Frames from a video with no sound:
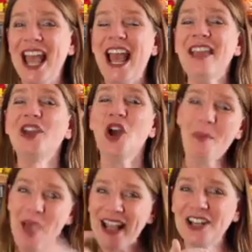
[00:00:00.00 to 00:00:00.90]
and then go
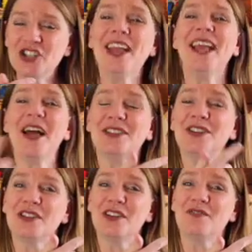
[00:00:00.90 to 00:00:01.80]
back and check out
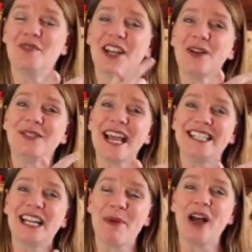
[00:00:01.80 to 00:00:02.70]
the videos I
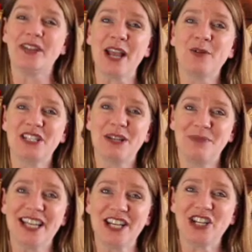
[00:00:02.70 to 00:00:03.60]
did about language
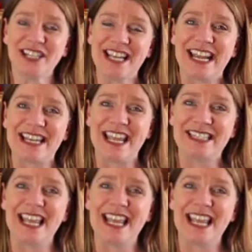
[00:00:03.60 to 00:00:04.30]
stimulation techniques.